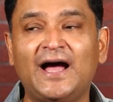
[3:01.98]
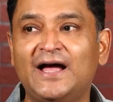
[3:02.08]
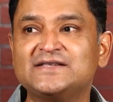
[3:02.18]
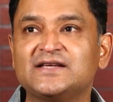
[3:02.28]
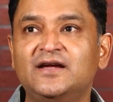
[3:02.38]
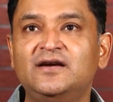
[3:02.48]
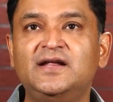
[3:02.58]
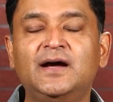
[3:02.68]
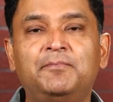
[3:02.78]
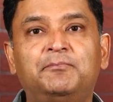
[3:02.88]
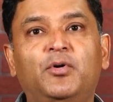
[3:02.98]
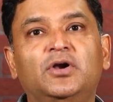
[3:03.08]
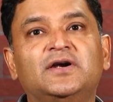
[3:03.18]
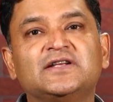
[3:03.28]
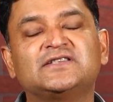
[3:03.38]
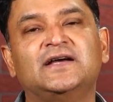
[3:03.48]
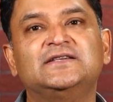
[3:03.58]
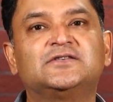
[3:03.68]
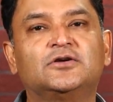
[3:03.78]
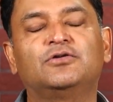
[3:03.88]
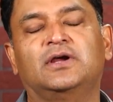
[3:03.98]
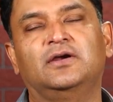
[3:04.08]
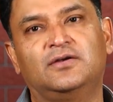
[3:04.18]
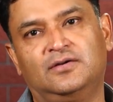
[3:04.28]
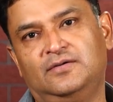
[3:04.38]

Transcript: has India politicized cricket?